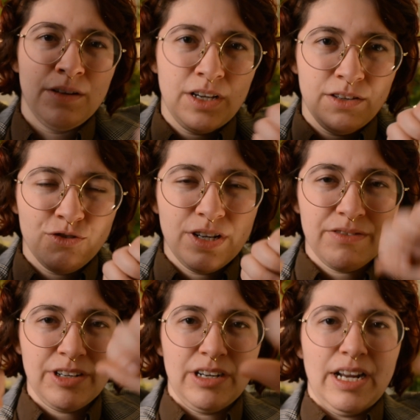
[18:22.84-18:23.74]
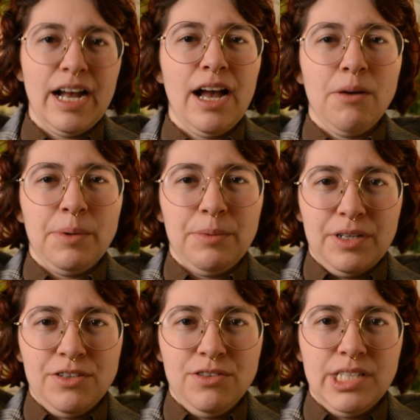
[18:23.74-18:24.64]
trying to figure out how we want to
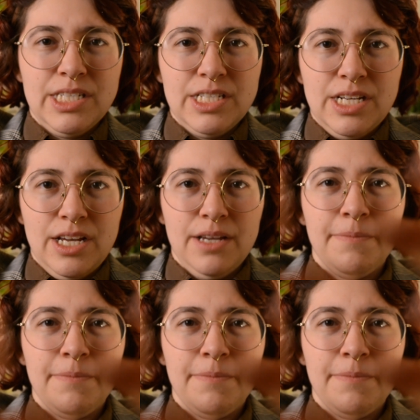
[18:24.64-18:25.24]
do this today.